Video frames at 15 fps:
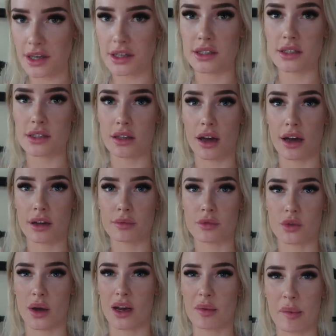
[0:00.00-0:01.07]
and like
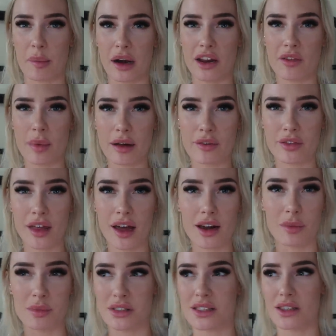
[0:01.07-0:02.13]
do i get my money back for that
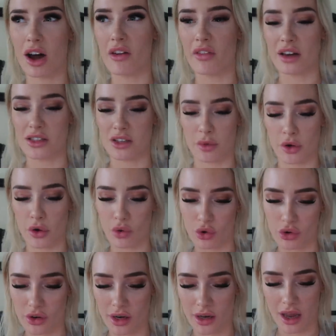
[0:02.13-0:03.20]
and i'm starving so i'm gonna
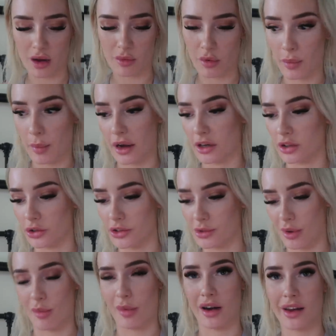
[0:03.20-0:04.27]
order again am i gonna lose
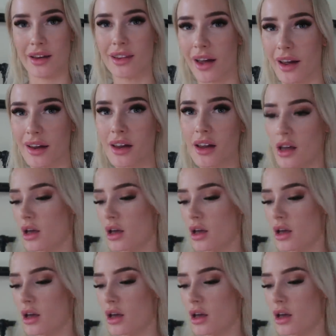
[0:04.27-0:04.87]
my money like